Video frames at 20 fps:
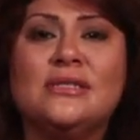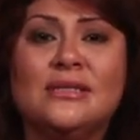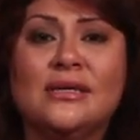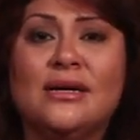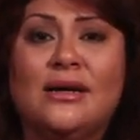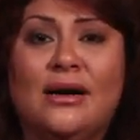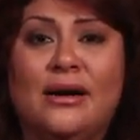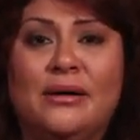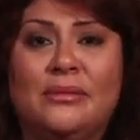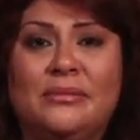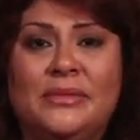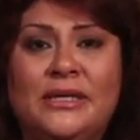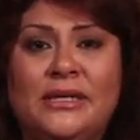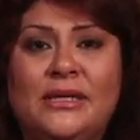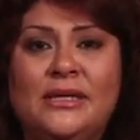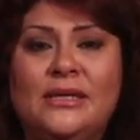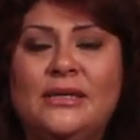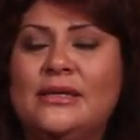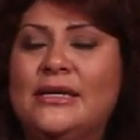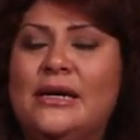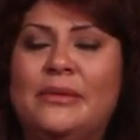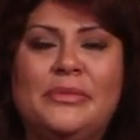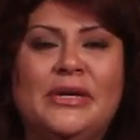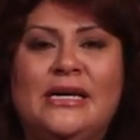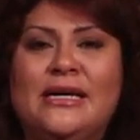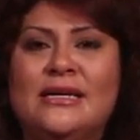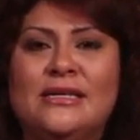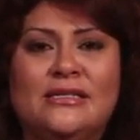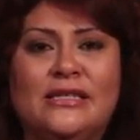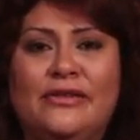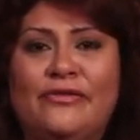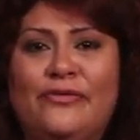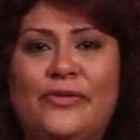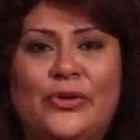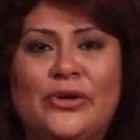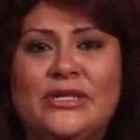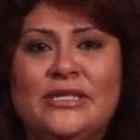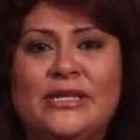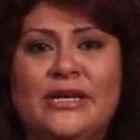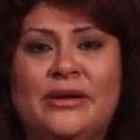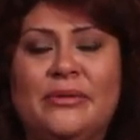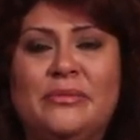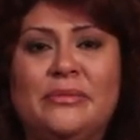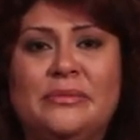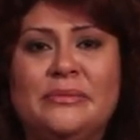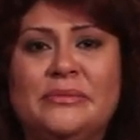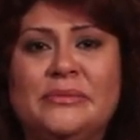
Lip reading: to come, not because I force him.